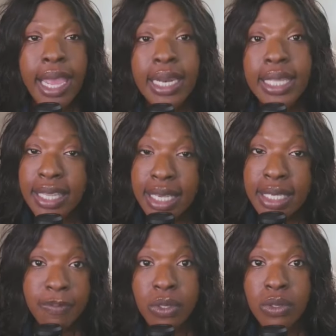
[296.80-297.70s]
And
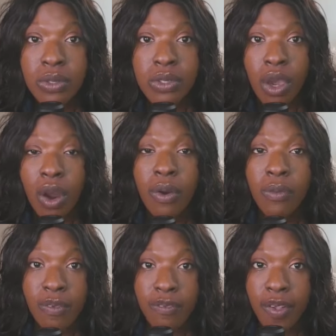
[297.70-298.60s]
these foods are
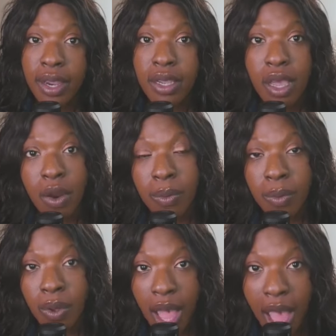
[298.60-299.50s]
refined
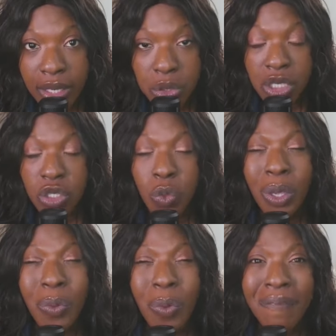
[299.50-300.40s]
carbohydrates.
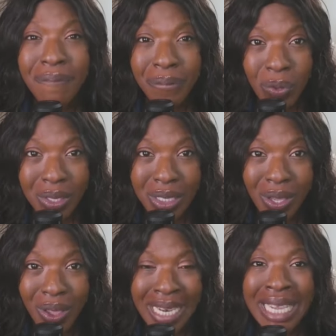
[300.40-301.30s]
We want to focus
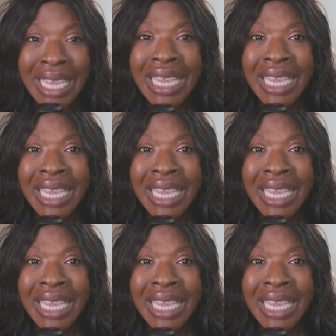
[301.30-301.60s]
on